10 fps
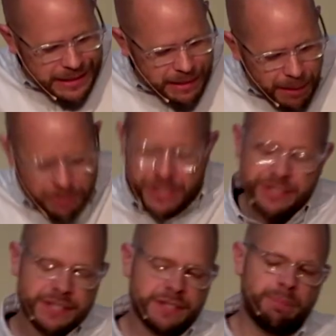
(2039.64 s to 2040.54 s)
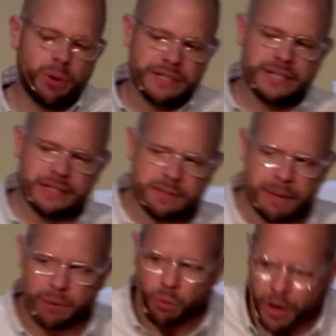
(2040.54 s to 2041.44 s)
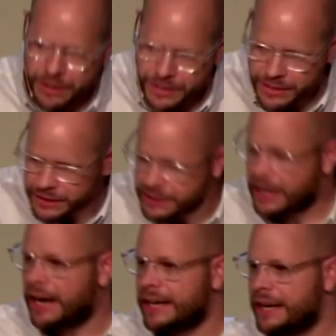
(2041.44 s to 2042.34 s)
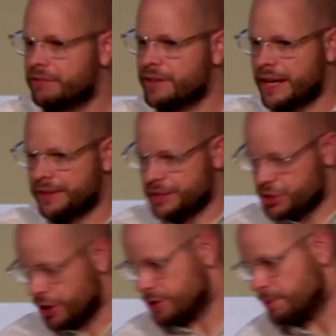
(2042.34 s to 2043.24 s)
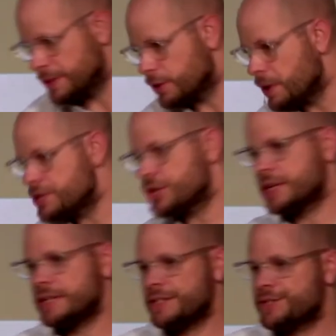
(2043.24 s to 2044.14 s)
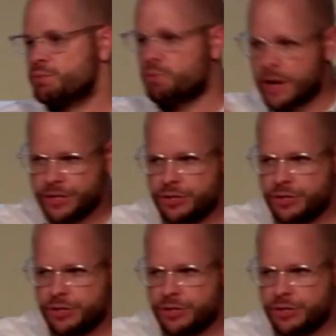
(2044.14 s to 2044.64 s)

The Bible says it is appointed unto man once to die, and after that, the judgment. The question is, when